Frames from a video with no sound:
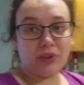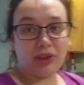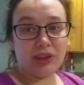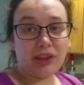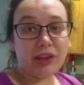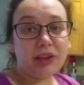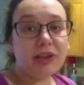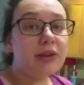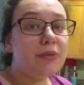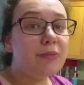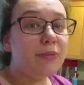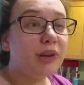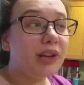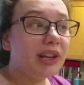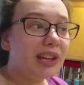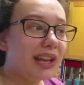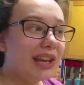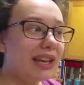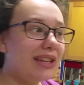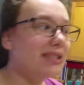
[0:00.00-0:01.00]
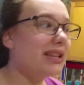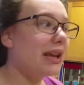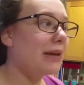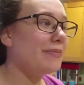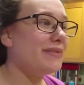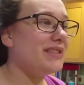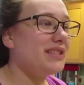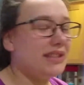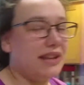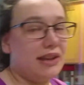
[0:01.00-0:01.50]
Good, good morning guys,
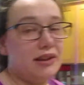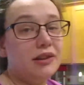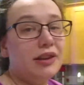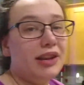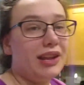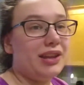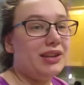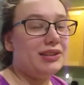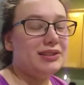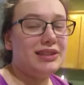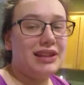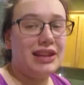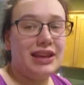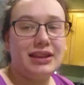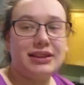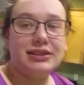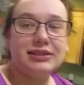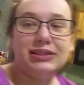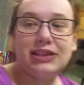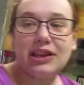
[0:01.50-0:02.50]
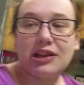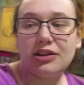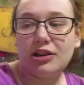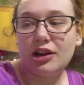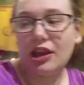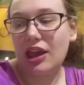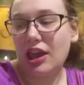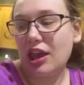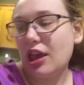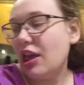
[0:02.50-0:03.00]
happy Saturday. Today is
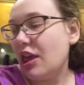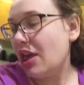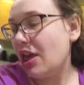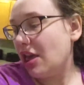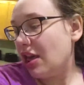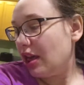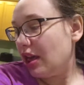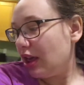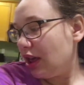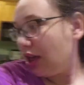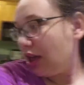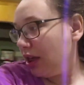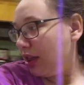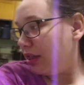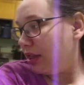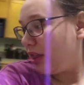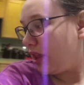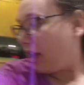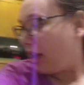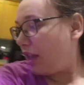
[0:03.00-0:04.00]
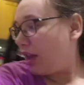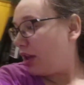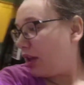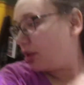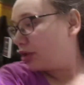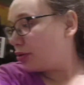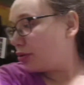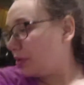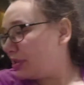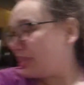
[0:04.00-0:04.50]
Saturday the
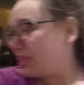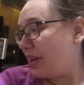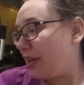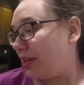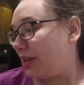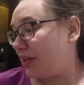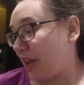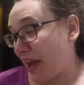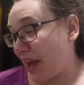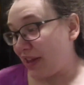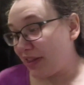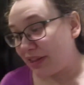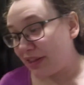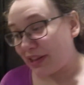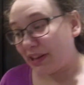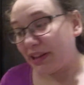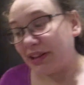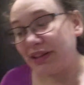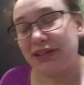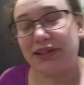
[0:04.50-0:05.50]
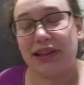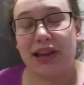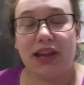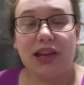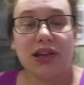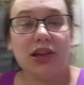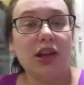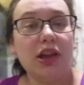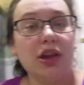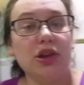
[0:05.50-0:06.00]
29th, is
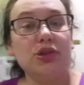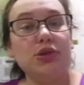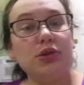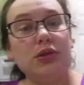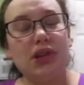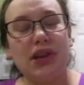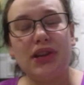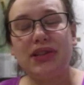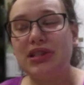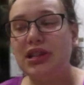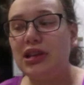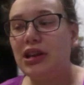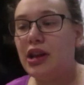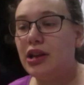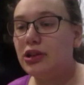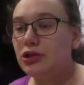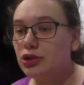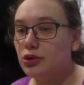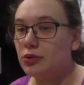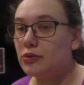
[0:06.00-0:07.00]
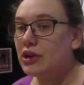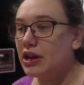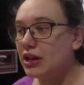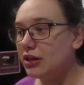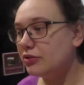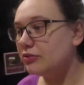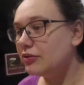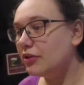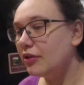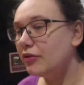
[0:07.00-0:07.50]
day
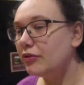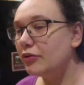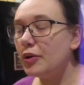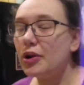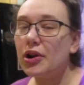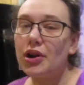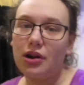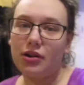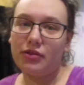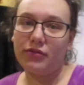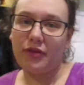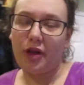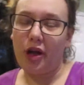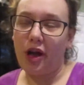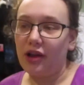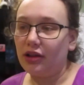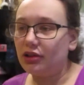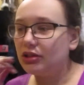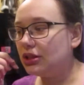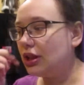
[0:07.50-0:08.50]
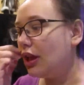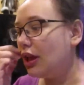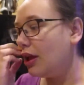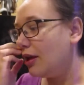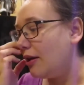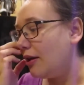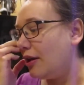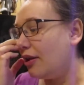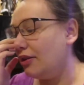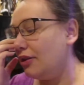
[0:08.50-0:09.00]
2012 for our vlogs.
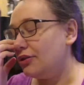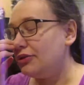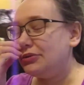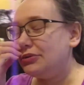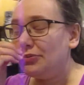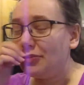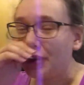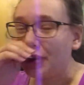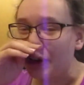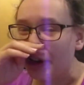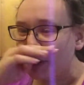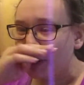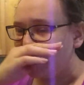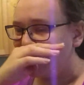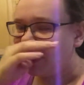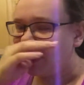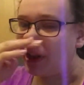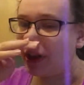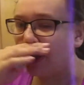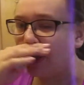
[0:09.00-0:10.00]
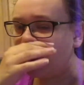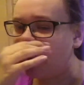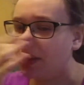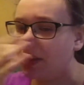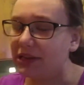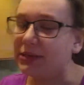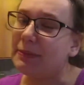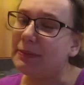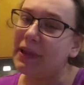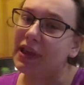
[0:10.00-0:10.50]
This morning
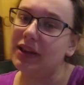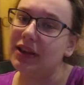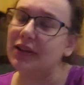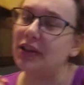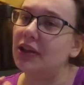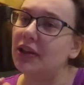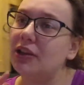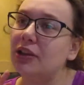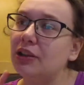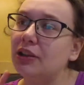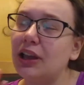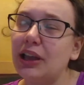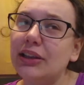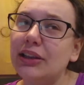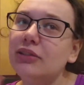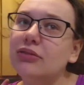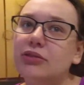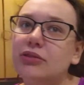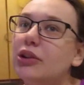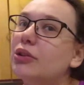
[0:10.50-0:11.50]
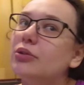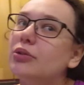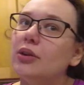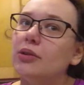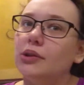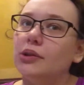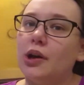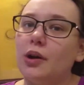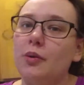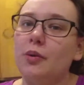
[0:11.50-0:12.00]
has been kind of go go
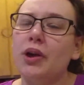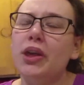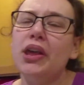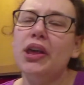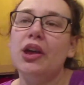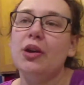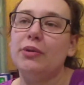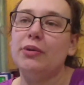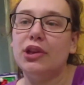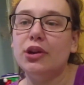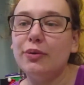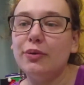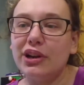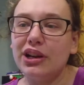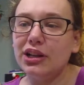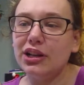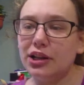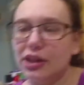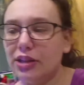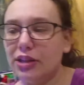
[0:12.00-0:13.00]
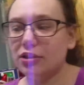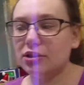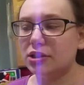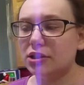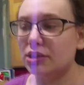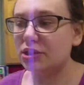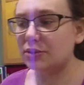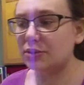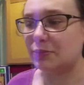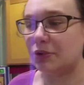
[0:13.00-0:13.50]
go. We had to run an
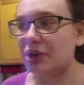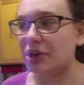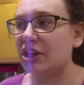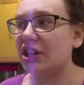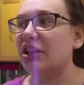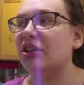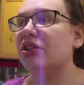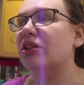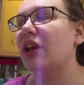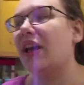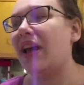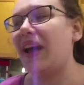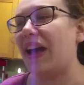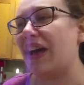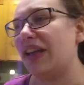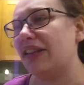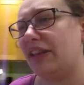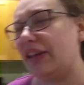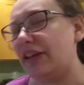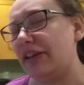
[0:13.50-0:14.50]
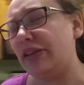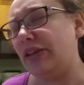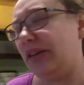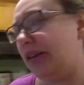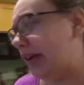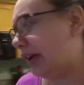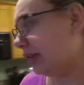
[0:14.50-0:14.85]
errand this morning at like, I